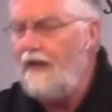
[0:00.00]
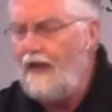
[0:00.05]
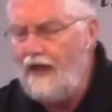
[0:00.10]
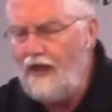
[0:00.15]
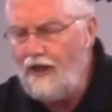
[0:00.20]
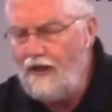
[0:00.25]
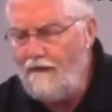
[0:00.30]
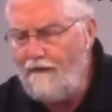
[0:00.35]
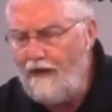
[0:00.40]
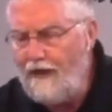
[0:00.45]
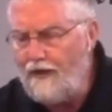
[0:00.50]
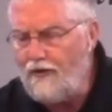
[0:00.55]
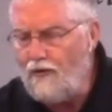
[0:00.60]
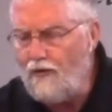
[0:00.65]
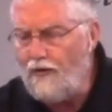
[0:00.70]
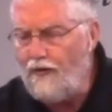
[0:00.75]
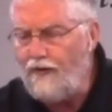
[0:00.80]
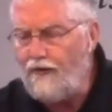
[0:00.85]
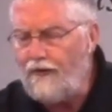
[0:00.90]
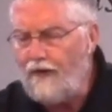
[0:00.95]

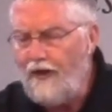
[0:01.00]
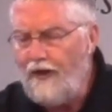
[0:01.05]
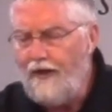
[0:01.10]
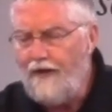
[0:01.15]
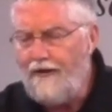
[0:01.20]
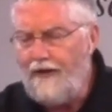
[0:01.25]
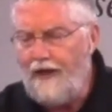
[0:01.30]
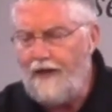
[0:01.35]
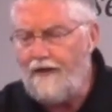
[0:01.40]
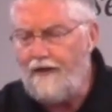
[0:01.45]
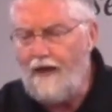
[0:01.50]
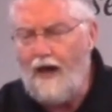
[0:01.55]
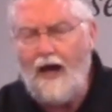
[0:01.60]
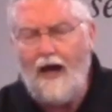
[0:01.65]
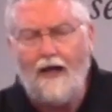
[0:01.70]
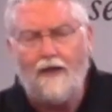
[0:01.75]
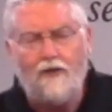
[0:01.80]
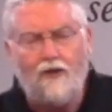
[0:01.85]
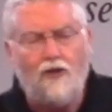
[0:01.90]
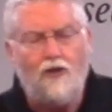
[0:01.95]
individuals that
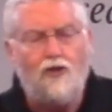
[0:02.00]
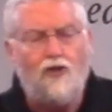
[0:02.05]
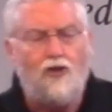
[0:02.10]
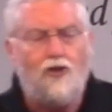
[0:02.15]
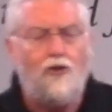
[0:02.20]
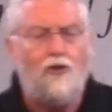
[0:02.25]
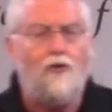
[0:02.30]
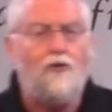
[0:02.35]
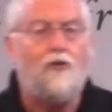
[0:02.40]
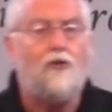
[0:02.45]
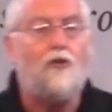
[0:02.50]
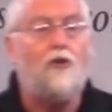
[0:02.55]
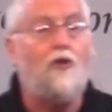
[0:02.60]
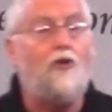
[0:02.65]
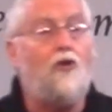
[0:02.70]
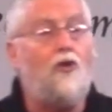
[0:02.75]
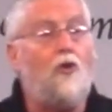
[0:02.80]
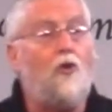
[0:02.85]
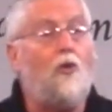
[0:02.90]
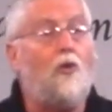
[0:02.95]
God can choose to
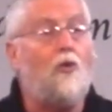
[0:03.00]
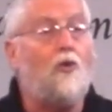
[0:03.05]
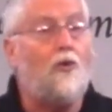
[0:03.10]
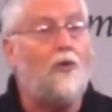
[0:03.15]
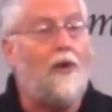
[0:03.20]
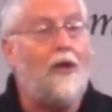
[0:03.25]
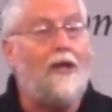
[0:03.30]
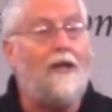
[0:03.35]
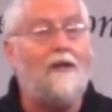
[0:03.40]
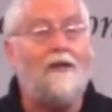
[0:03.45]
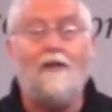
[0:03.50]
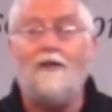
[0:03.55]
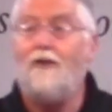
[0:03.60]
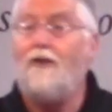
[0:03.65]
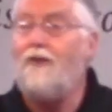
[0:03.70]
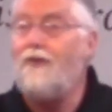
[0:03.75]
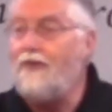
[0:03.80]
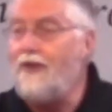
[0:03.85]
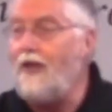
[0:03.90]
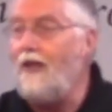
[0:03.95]
do great
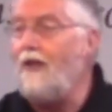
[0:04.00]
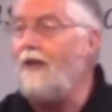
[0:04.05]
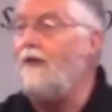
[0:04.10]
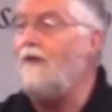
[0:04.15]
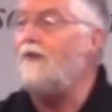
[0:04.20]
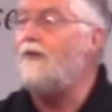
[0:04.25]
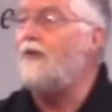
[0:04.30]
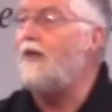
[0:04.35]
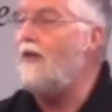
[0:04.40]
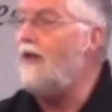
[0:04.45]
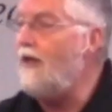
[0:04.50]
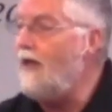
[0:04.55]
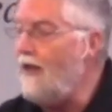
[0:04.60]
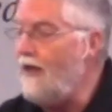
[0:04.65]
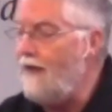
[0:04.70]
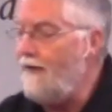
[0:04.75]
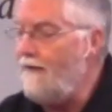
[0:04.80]
things in.